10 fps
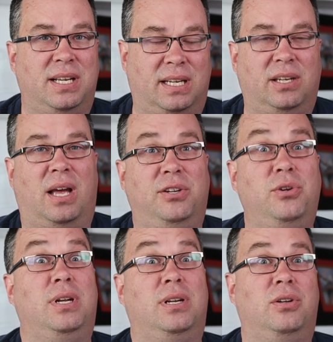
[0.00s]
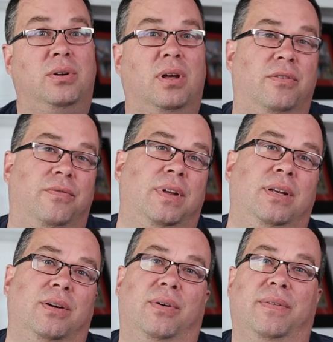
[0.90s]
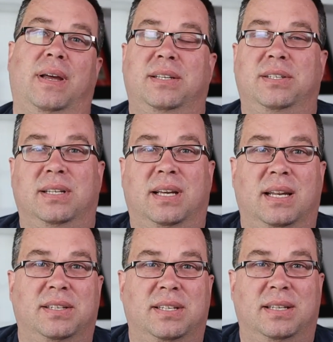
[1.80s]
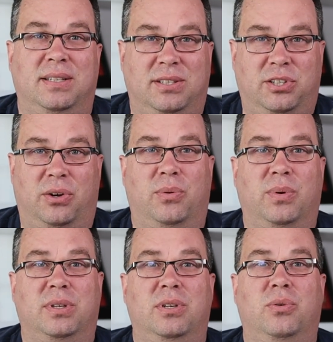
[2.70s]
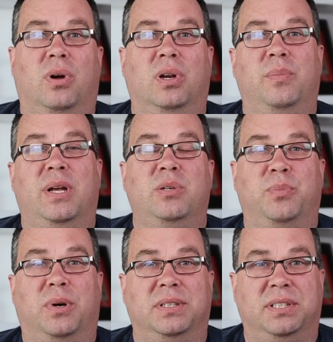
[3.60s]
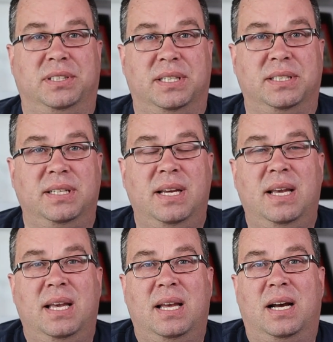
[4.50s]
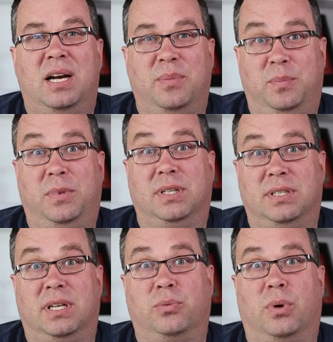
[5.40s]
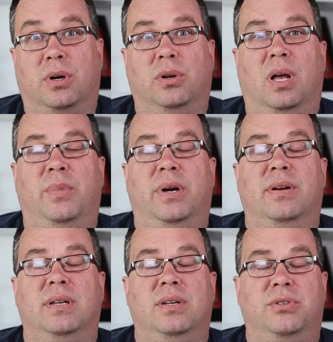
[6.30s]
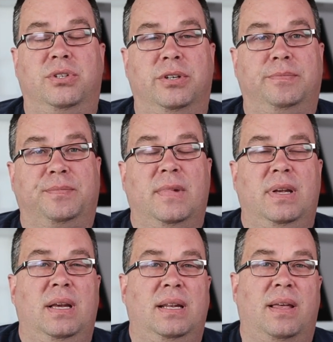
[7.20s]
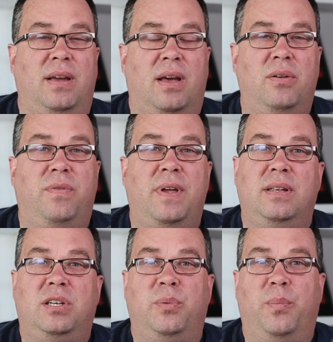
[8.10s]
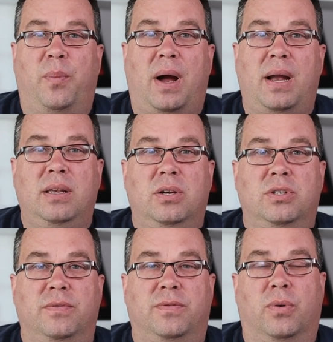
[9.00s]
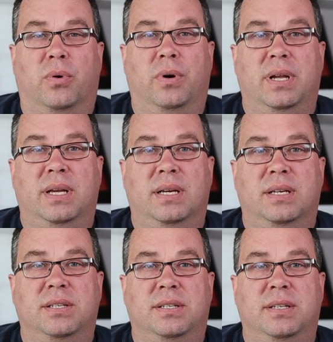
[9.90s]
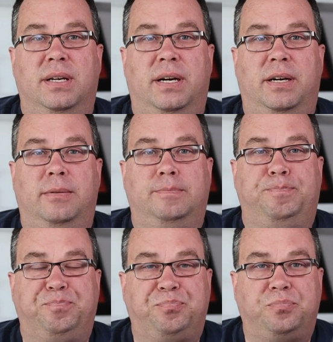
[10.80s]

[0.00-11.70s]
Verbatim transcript: changed. I, I, do need to do another video on that just to kind of see show you what the new quality management process is because um, it does work a lot better than it used to. Now, the other thing that you might use it for is um,